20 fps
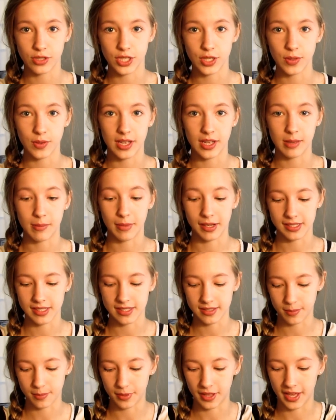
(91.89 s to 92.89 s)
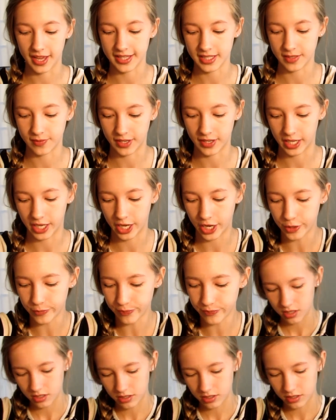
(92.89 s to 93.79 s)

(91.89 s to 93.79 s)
you in my supplies video.